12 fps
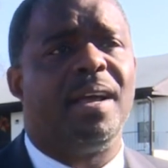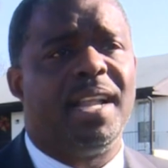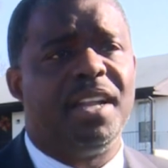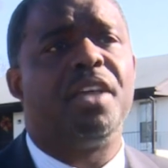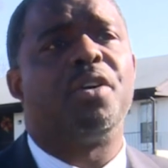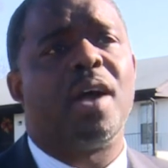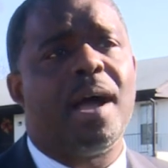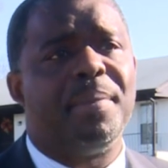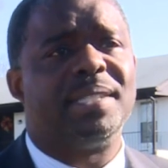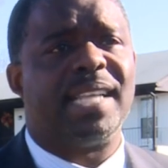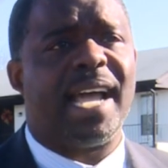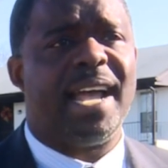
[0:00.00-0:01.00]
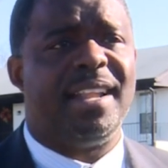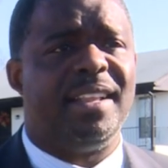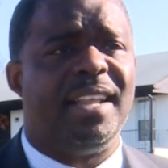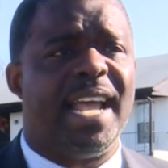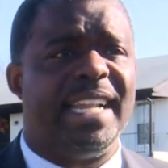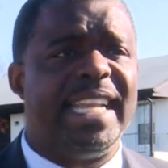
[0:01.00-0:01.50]
another homicide
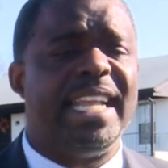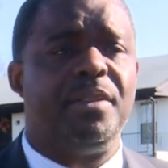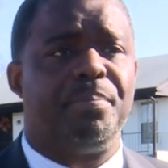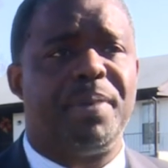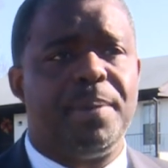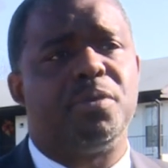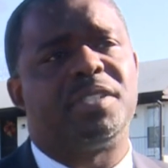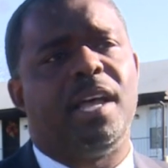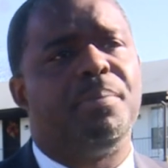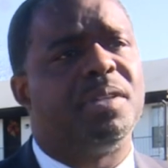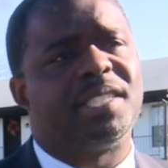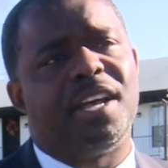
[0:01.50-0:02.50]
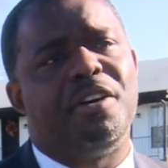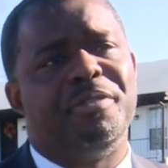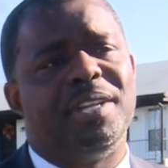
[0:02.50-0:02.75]
and needing people's help to solve